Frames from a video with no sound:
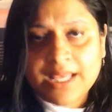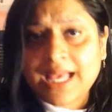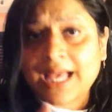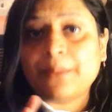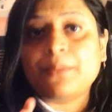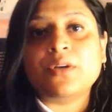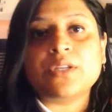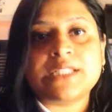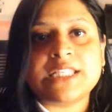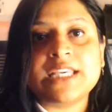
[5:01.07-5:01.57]

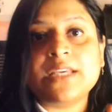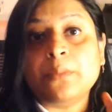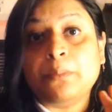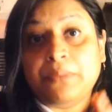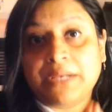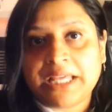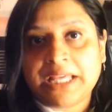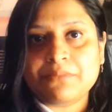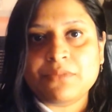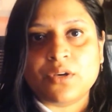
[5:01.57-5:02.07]
I'm not saying
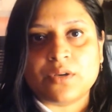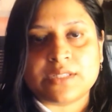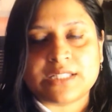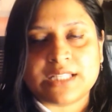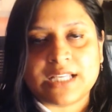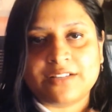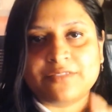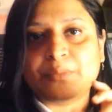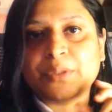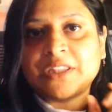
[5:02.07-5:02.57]
blame
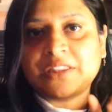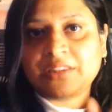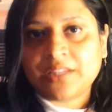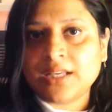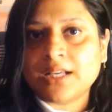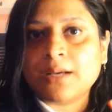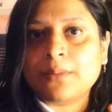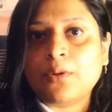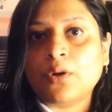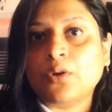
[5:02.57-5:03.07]
yourself, but
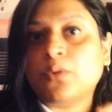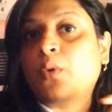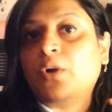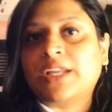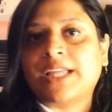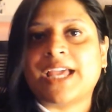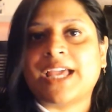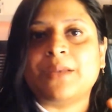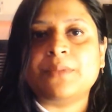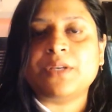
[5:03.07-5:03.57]
think about
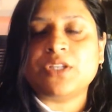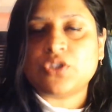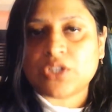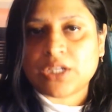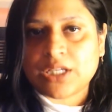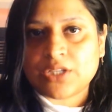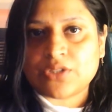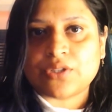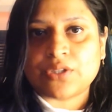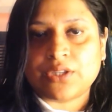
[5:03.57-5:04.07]
what can be
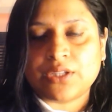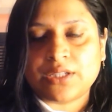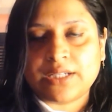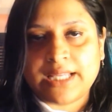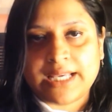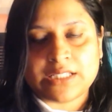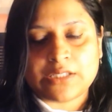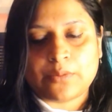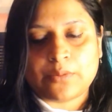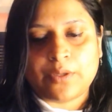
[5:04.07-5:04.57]
changed in the
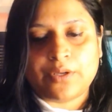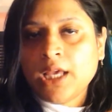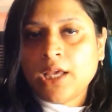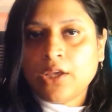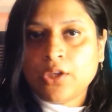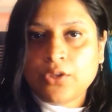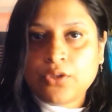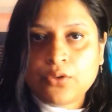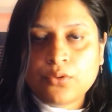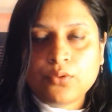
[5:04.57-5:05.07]
next one.
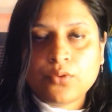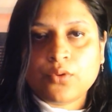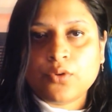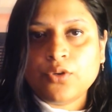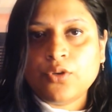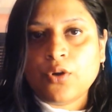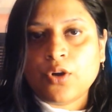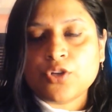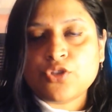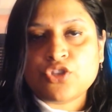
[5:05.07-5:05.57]
You
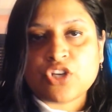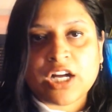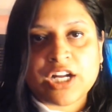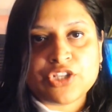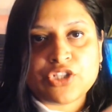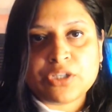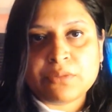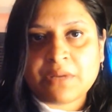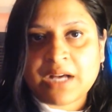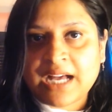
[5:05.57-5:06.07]
could not
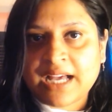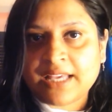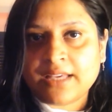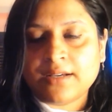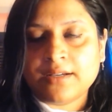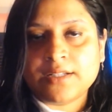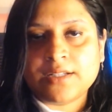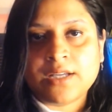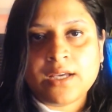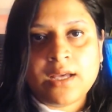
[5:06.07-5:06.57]
charge him
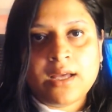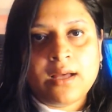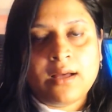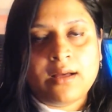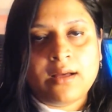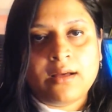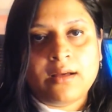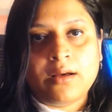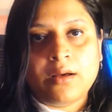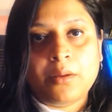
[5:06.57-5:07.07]
higher
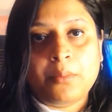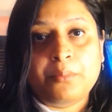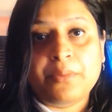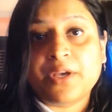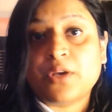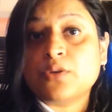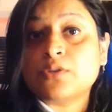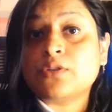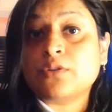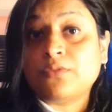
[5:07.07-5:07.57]

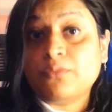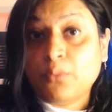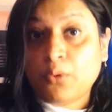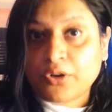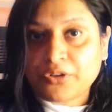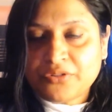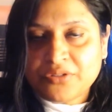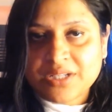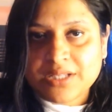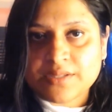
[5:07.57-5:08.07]
because of
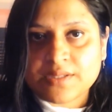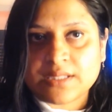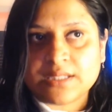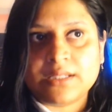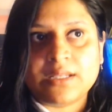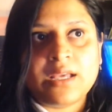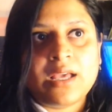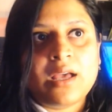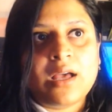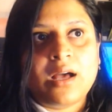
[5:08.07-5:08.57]
what reason?